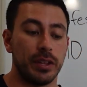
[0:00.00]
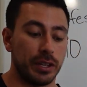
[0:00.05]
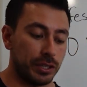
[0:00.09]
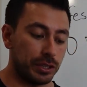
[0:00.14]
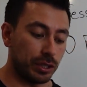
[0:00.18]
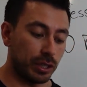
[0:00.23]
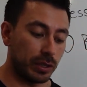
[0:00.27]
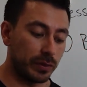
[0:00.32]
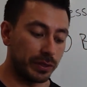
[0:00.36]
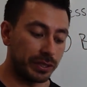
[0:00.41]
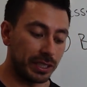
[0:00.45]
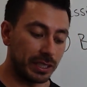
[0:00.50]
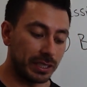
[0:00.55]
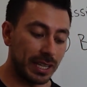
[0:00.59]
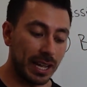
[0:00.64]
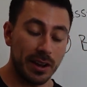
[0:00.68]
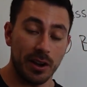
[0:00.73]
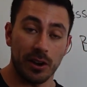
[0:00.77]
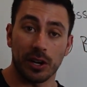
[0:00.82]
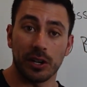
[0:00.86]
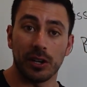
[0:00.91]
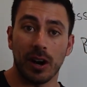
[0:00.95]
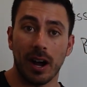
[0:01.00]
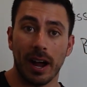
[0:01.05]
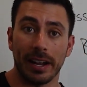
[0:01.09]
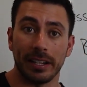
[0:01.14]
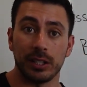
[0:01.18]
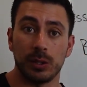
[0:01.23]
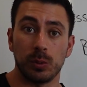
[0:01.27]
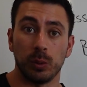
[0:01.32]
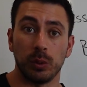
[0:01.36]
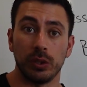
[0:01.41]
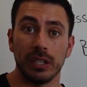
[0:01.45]
the services that your
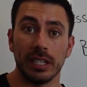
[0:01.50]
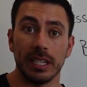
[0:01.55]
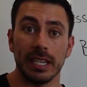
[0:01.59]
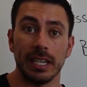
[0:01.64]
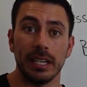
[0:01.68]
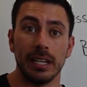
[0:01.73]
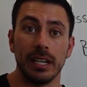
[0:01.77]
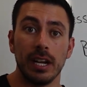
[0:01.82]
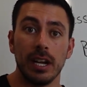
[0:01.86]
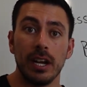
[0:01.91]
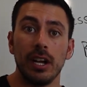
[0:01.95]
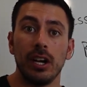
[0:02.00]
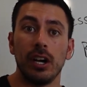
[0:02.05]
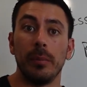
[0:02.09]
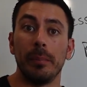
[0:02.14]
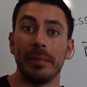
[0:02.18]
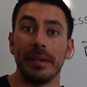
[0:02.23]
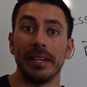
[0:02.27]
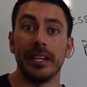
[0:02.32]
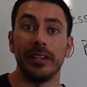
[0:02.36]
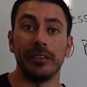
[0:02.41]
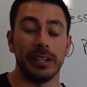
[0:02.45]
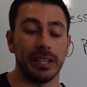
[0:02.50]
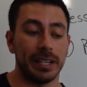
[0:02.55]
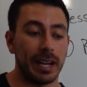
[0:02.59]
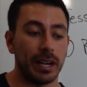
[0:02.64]
clients will need immediately.